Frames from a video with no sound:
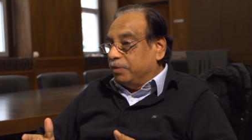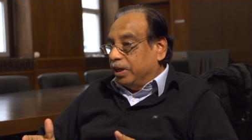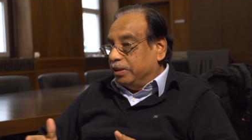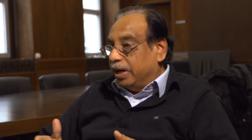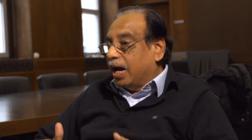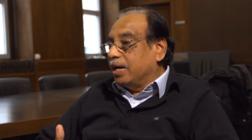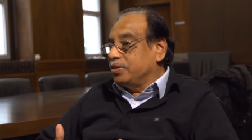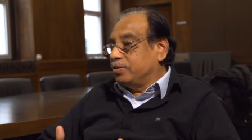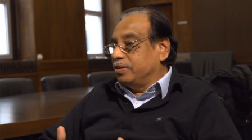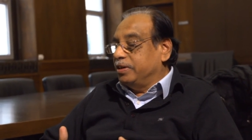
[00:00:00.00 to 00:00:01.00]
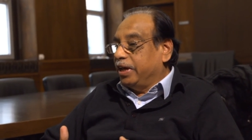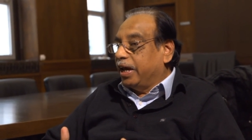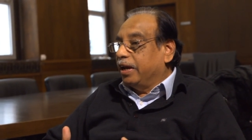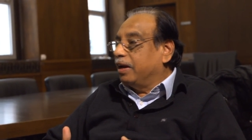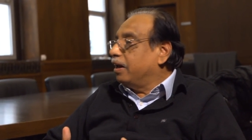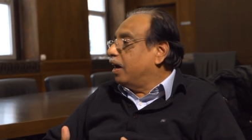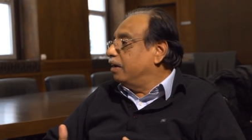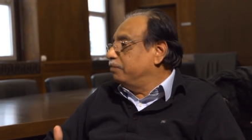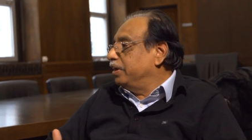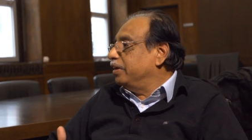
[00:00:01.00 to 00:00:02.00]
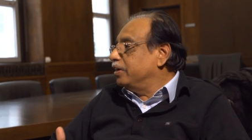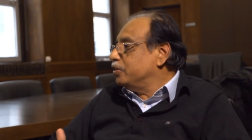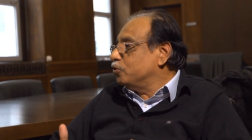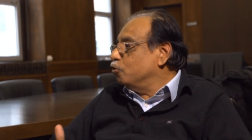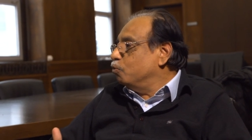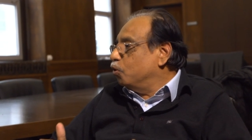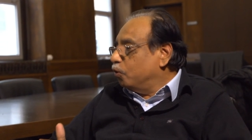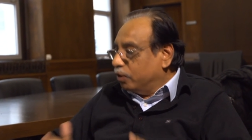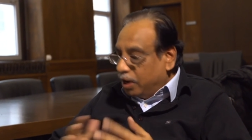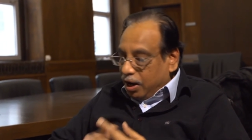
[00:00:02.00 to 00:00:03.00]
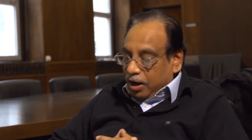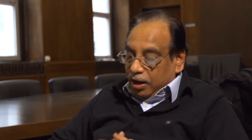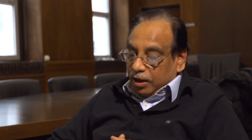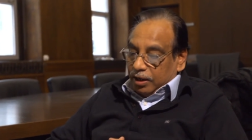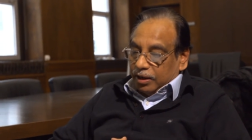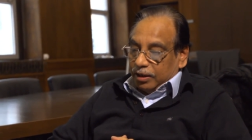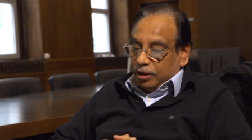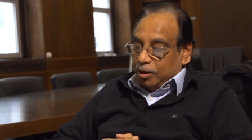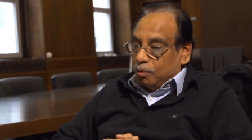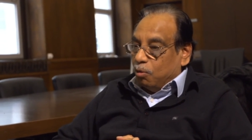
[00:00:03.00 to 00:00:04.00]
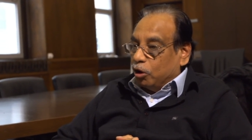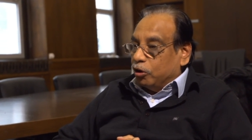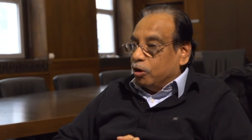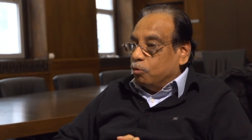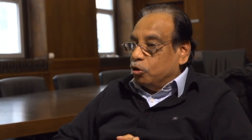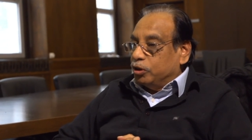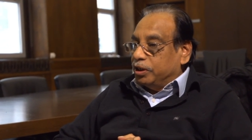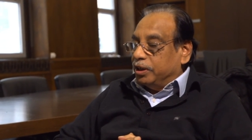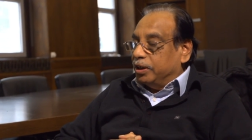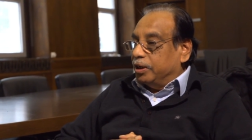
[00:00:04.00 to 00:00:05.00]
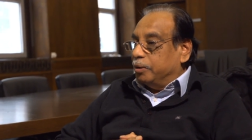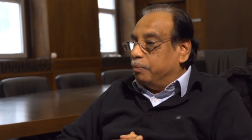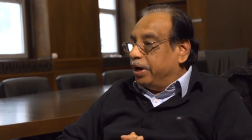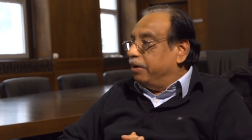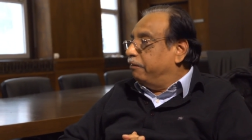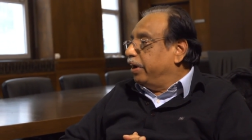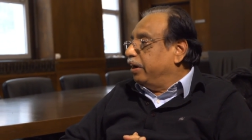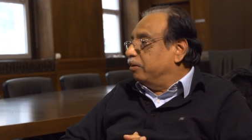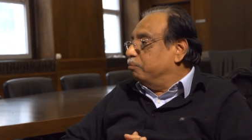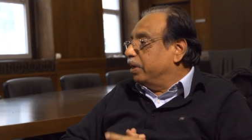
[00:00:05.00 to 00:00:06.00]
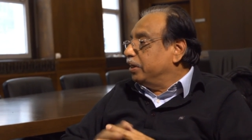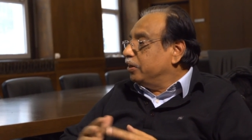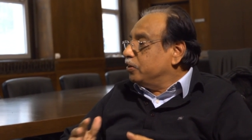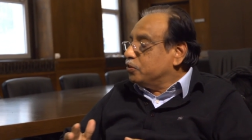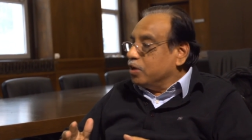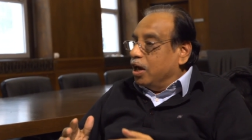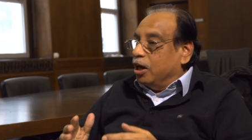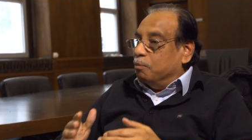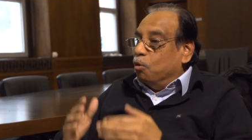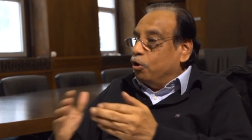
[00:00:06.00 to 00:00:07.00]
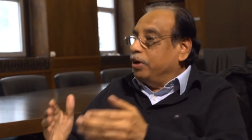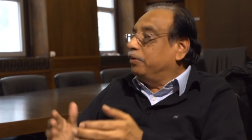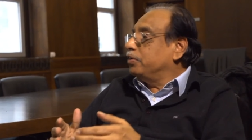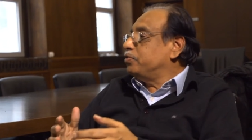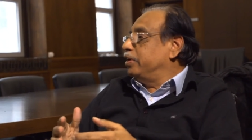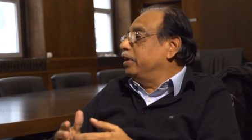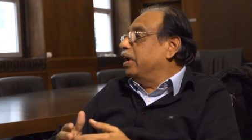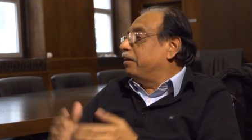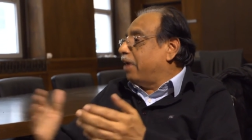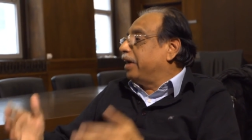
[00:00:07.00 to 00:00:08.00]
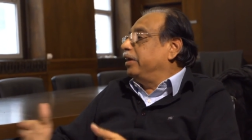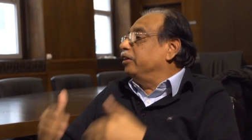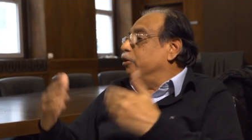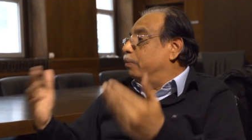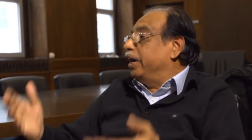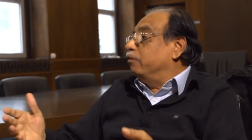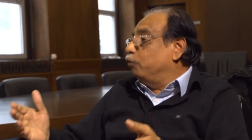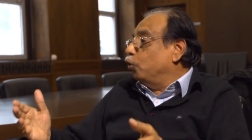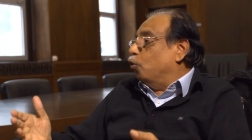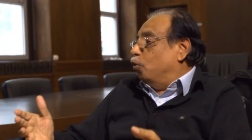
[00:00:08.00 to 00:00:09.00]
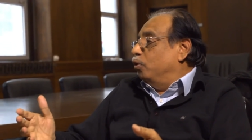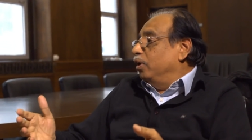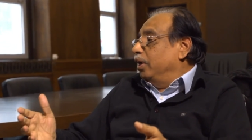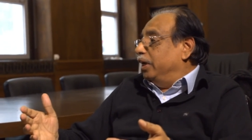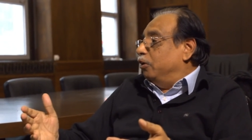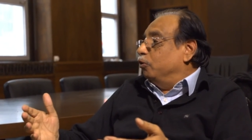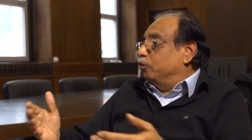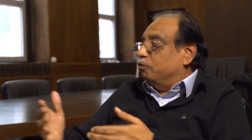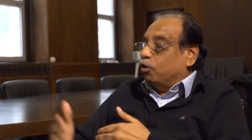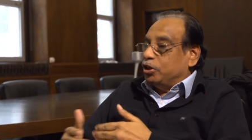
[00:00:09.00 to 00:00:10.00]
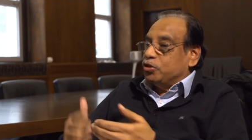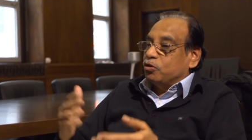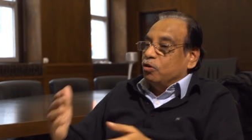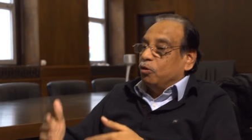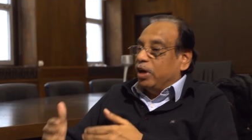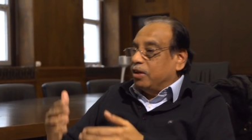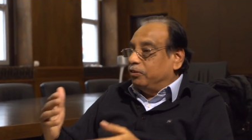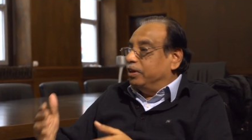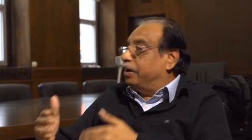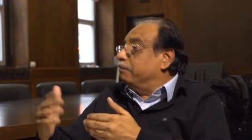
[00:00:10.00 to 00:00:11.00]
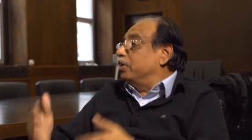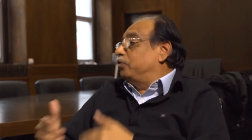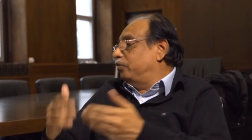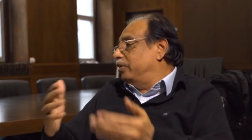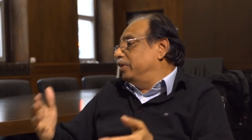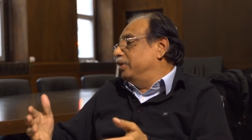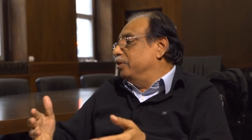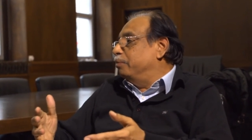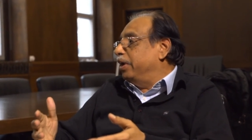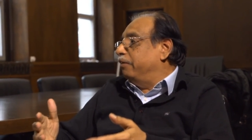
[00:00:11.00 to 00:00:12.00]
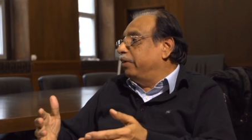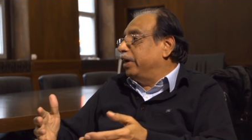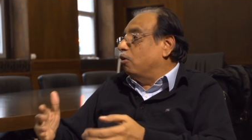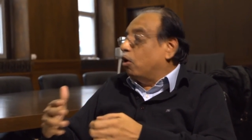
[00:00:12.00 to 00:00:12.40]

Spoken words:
in the last decade and a half, India is no more bothered about brain drain, but it is more interested in attracting the brain flow, what is known as the reverse brain drain